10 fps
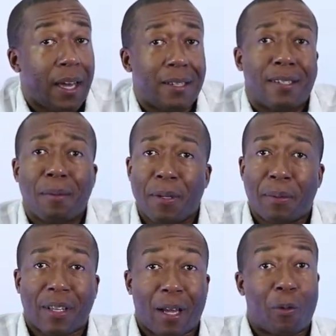And some
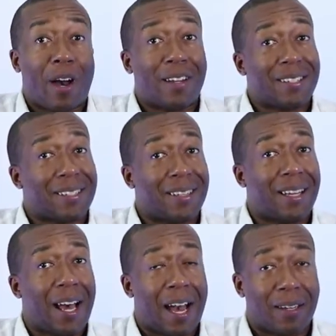people are like, wow, that's a
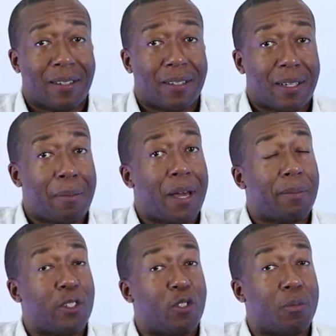lot. That might
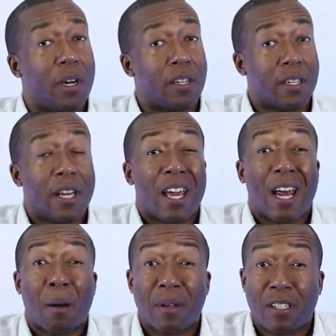be too much.
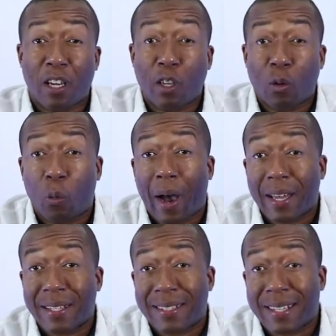And I'm going to tell you why
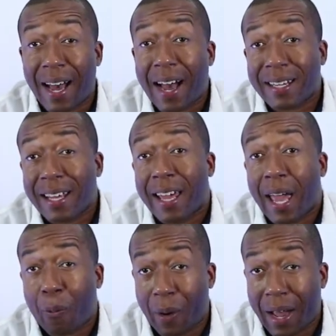it's not
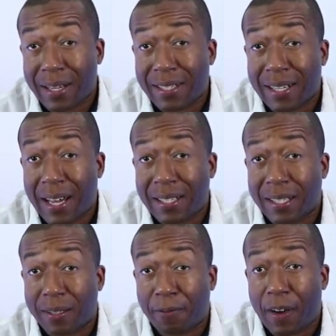and why I decided to
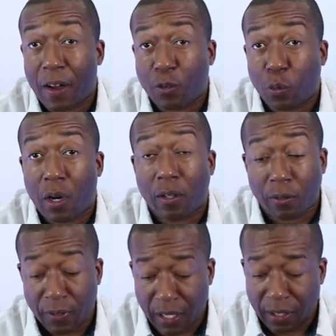get the
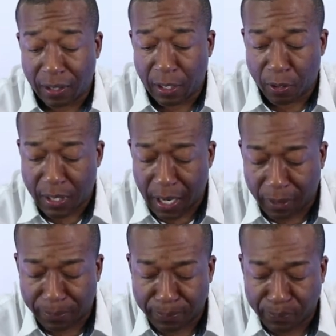512 at a later time.